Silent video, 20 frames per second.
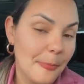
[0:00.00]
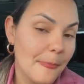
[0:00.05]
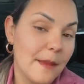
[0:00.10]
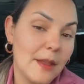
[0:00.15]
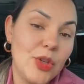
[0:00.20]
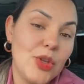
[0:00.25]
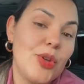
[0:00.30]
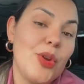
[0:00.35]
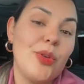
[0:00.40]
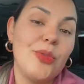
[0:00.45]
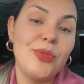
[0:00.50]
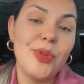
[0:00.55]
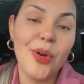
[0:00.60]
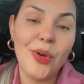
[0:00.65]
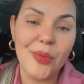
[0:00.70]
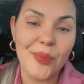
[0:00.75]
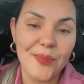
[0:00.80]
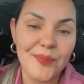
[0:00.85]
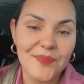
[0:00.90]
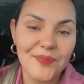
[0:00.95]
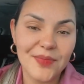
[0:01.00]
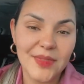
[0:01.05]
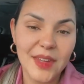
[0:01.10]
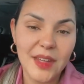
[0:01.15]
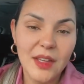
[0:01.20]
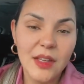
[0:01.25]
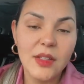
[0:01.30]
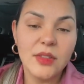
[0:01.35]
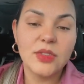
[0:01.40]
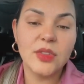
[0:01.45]
You don't know.
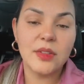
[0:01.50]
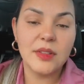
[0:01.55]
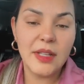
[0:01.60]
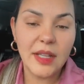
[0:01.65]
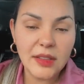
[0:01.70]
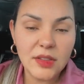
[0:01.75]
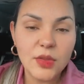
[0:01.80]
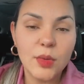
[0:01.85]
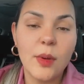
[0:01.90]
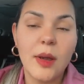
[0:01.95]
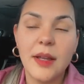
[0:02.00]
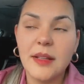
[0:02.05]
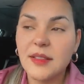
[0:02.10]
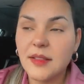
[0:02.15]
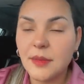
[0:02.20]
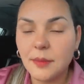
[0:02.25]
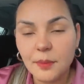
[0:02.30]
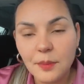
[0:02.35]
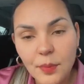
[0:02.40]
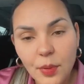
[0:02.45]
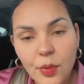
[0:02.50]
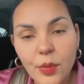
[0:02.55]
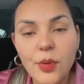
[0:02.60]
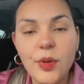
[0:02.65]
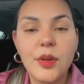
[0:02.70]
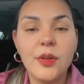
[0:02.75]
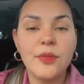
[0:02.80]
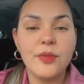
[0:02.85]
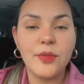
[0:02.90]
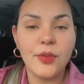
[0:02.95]
So that's why it's
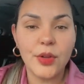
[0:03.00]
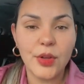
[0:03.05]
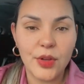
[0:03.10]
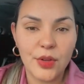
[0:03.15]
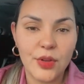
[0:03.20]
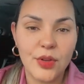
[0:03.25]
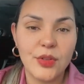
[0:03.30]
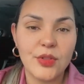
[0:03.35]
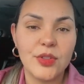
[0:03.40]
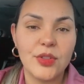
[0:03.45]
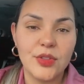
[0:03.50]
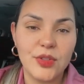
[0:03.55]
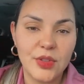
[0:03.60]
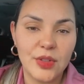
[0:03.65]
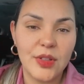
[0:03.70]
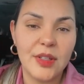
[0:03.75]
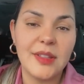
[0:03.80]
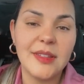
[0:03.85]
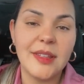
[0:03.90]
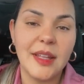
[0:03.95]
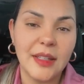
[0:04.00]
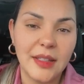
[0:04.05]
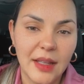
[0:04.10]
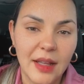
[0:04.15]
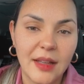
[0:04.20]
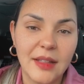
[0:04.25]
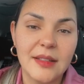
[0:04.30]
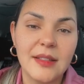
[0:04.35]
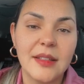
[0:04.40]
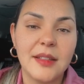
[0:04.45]
important for you to do this
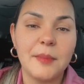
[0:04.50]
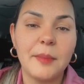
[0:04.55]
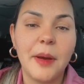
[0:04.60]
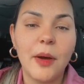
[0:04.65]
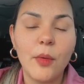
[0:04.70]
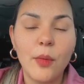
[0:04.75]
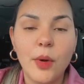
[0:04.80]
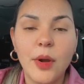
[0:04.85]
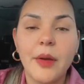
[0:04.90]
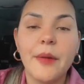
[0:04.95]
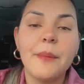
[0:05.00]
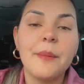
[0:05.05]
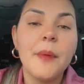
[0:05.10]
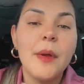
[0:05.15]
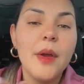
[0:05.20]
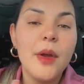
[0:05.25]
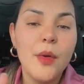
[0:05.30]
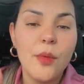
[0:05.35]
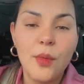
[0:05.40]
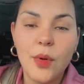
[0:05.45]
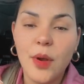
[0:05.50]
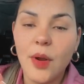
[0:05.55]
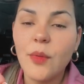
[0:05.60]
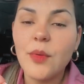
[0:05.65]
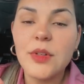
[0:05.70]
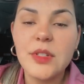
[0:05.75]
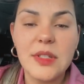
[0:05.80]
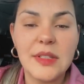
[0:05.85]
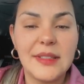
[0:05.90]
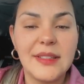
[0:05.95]
analysis. But what I
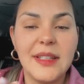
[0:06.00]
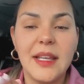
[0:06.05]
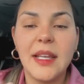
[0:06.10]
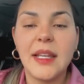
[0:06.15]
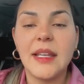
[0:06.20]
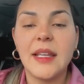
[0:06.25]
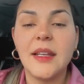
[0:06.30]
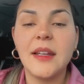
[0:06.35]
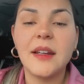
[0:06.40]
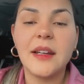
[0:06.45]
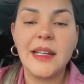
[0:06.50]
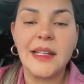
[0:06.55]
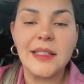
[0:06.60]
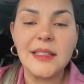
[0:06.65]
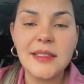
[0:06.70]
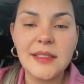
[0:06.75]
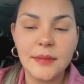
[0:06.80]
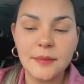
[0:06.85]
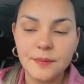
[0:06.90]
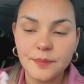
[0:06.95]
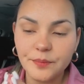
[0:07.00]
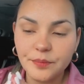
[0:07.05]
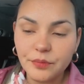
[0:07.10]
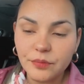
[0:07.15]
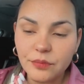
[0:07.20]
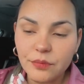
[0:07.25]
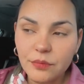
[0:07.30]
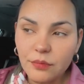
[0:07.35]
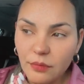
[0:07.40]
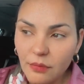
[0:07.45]
want to say here is,
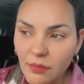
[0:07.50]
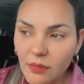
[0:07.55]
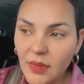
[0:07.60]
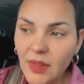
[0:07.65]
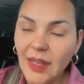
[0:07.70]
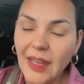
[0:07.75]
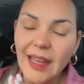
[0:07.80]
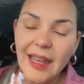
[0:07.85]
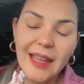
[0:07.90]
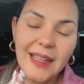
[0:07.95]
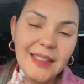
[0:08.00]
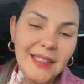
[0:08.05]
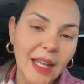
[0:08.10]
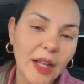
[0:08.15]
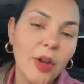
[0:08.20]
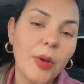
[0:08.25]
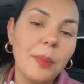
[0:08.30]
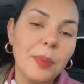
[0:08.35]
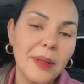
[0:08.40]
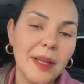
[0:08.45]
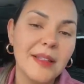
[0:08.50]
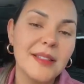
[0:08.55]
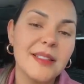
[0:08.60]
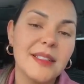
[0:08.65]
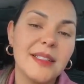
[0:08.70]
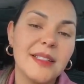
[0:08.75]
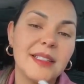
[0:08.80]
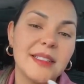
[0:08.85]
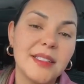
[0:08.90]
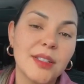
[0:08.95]

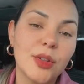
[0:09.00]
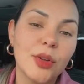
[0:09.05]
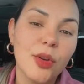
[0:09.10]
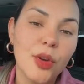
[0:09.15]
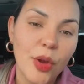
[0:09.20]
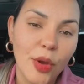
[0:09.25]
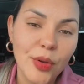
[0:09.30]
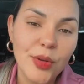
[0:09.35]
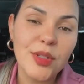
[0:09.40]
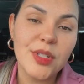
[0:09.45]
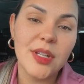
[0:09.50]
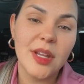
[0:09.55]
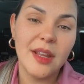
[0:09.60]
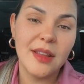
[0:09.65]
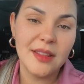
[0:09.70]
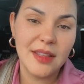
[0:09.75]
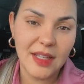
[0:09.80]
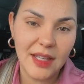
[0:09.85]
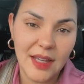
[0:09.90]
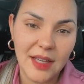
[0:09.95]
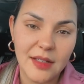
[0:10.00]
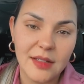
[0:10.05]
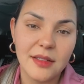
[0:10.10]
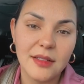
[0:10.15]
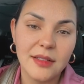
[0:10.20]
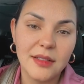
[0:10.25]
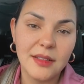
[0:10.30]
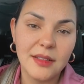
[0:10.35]
nanoplasty doesn't coat the hair.